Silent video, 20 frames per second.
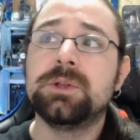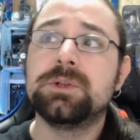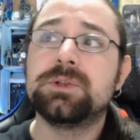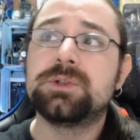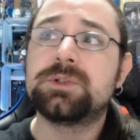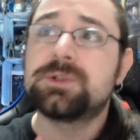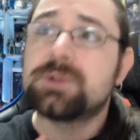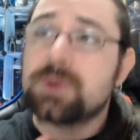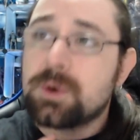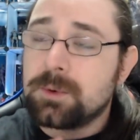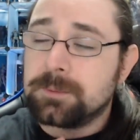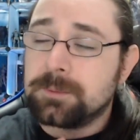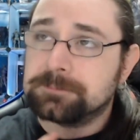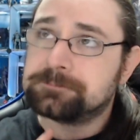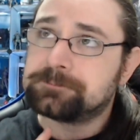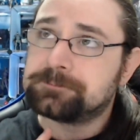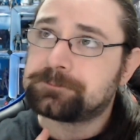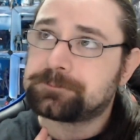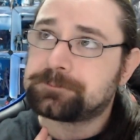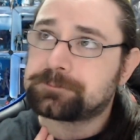So
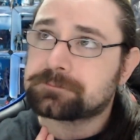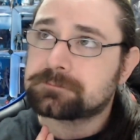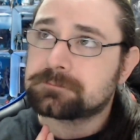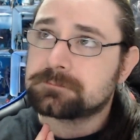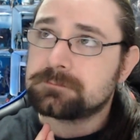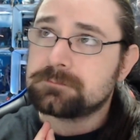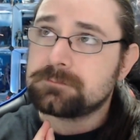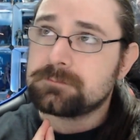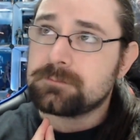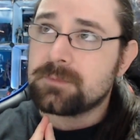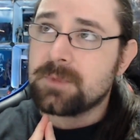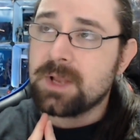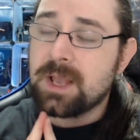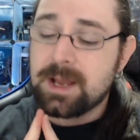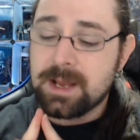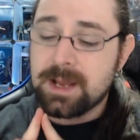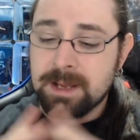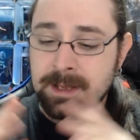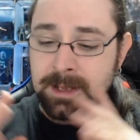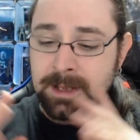
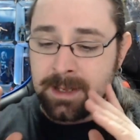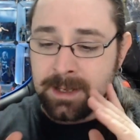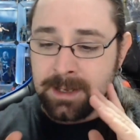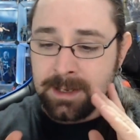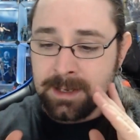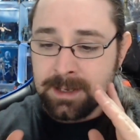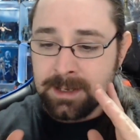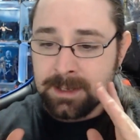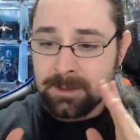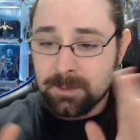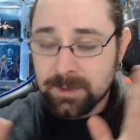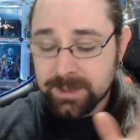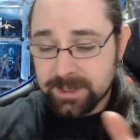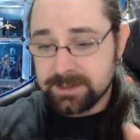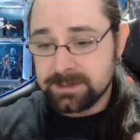What